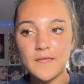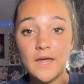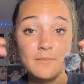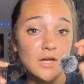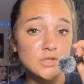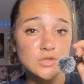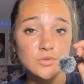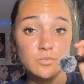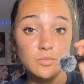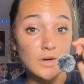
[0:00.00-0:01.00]
I'm not sure
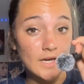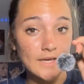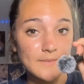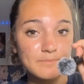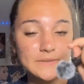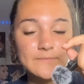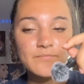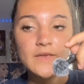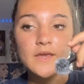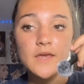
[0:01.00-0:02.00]
why, but
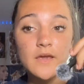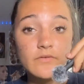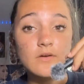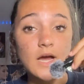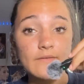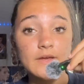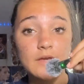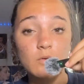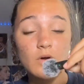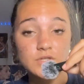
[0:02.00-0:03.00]
if you have a
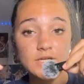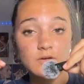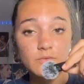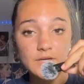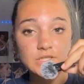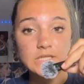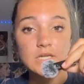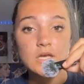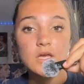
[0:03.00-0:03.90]
quadratic equation,